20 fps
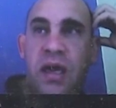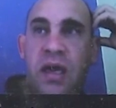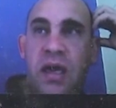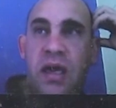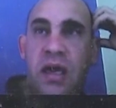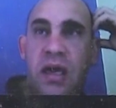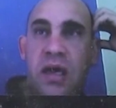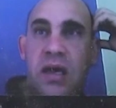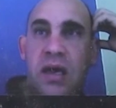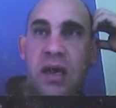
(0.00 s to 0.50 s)

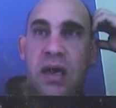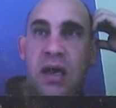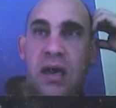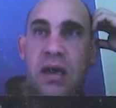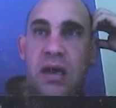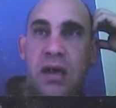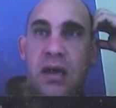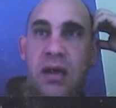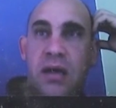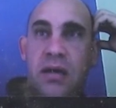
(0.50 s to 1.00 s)

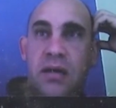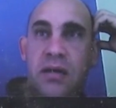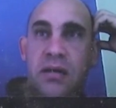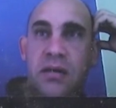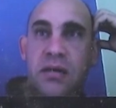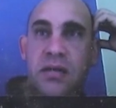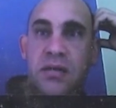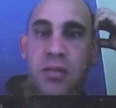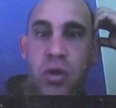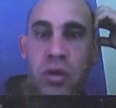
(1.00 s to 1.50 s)

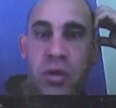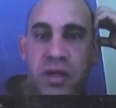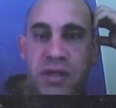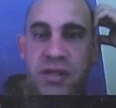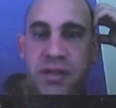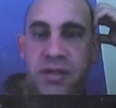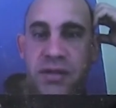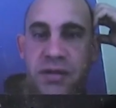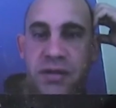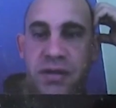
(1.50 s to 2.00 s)
the
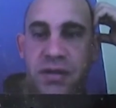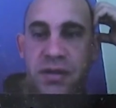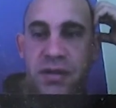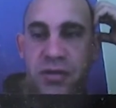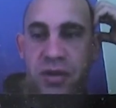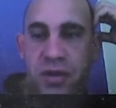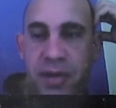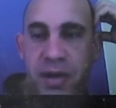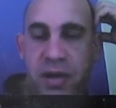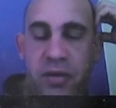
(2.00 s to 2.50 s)
smallest
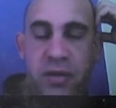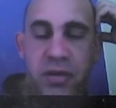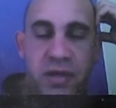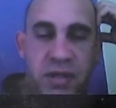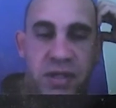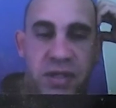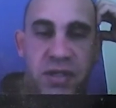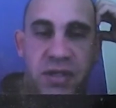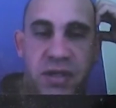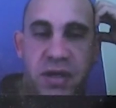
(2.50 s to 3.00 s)
distributor
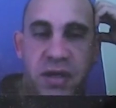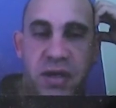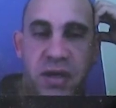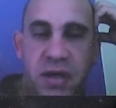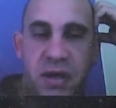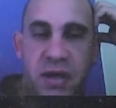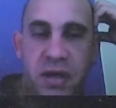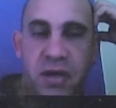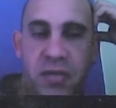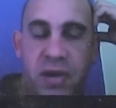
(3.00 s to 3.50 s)
is just
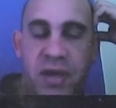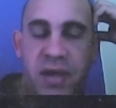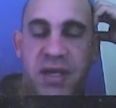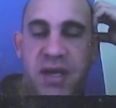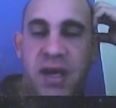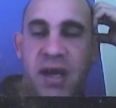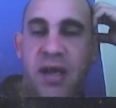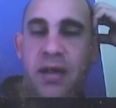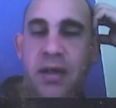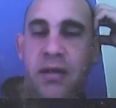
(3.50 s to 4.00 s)
a
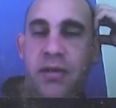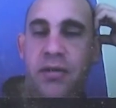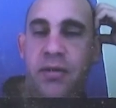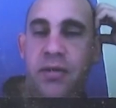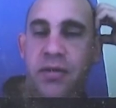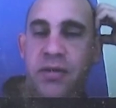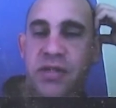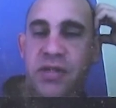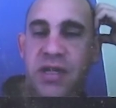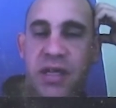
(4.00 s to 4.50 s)

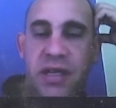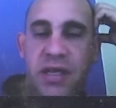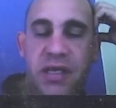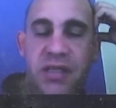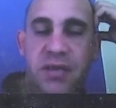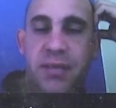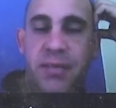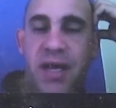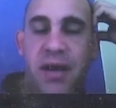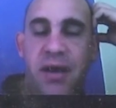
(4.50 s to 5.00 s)
retailer who's
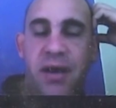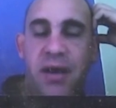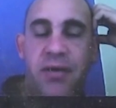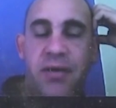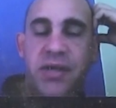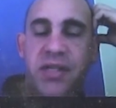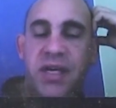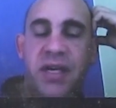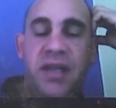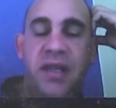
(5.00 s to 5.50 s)
selling some
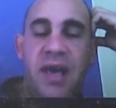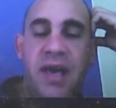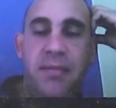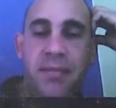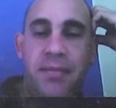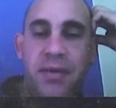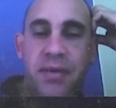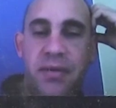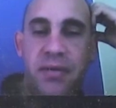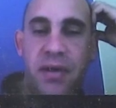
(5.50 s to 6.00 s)
kerosene
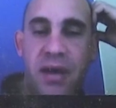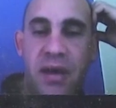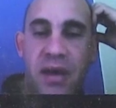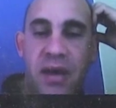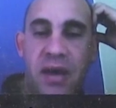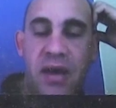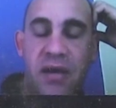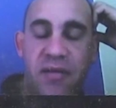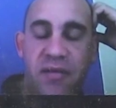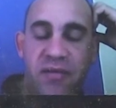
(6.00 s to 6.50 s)

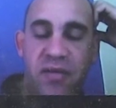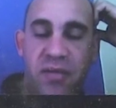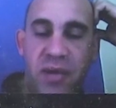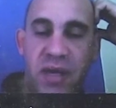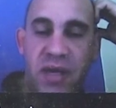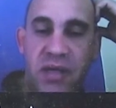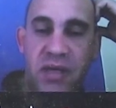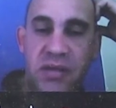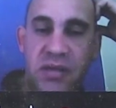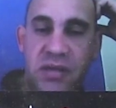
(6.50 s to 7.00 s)
lamp
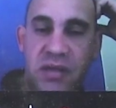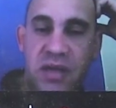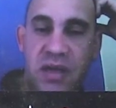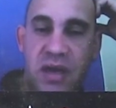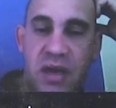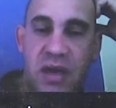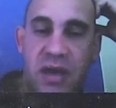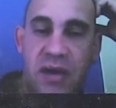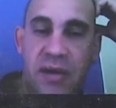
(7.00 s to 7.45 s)
from his